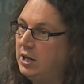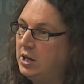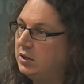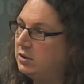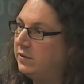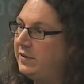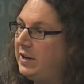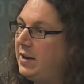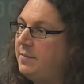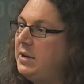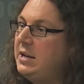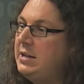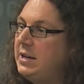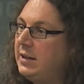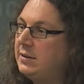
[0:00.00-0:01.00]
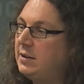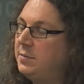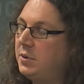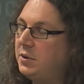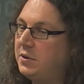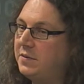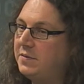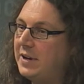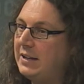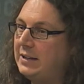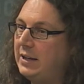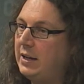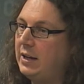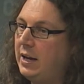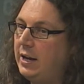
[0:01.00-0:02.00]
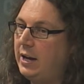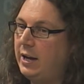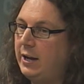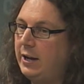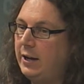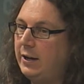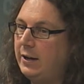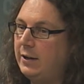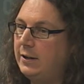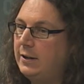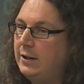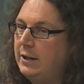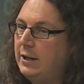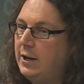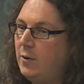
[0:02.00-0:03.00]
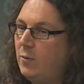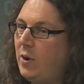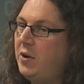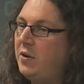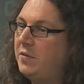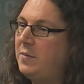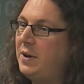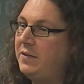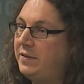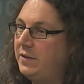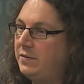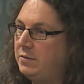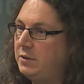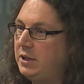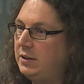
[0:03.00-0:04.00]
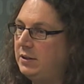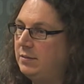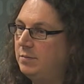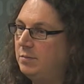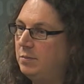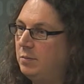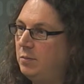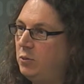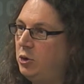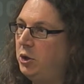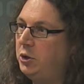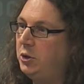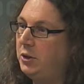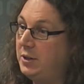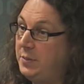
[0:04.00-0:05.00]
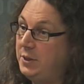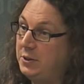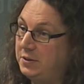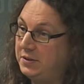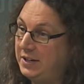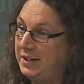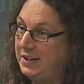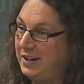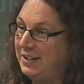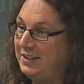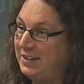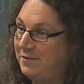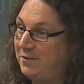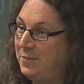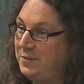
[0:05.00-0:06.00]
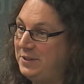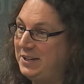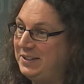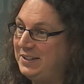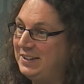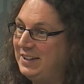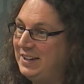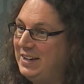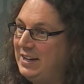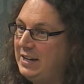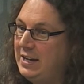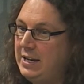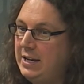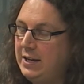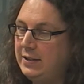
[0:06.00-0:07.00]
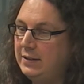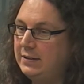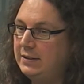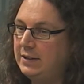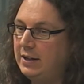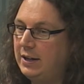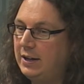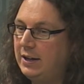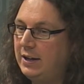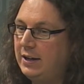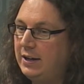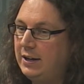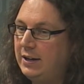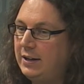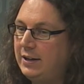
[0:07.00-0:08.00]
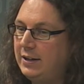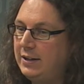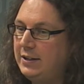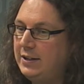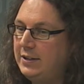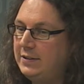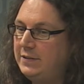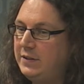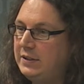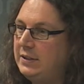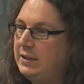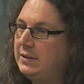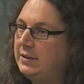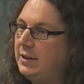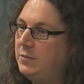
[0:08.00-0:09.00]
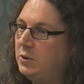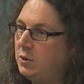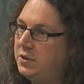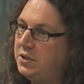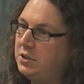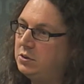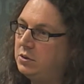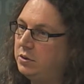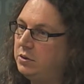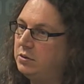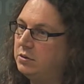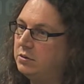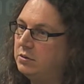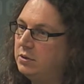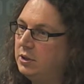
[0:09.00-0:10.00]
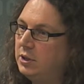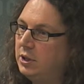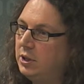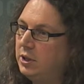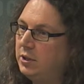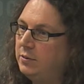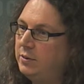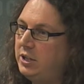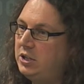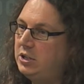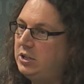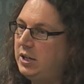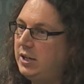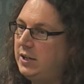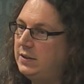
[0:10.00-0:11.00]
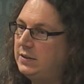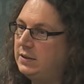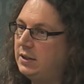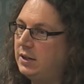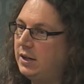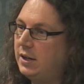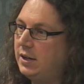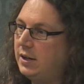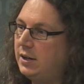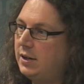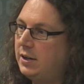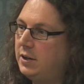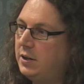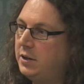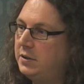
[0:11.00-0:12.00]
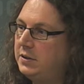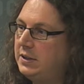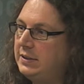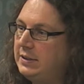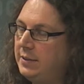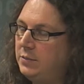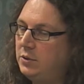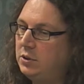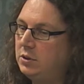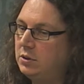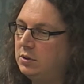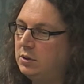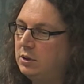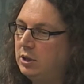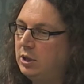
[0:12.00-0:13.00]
So there are many examples of that. One of my favorite, not only because I developed it, is this system called DiscoU, which is a system to